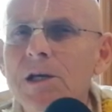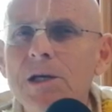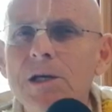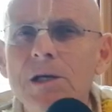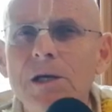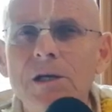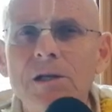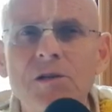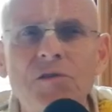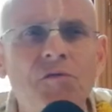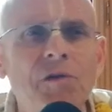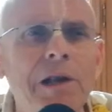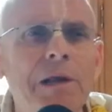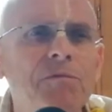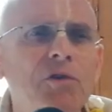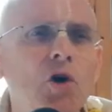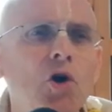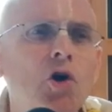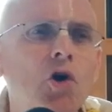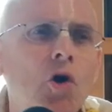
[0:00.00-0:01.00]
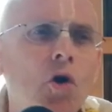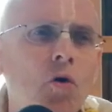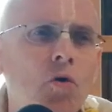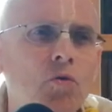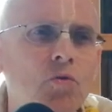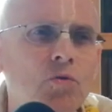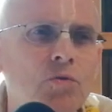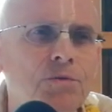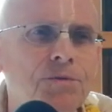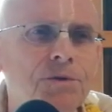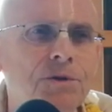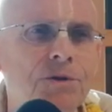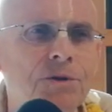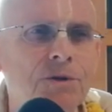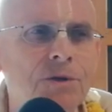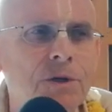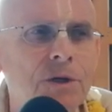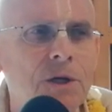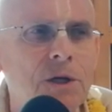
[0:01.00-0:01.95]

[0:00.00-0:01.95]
He developed a cold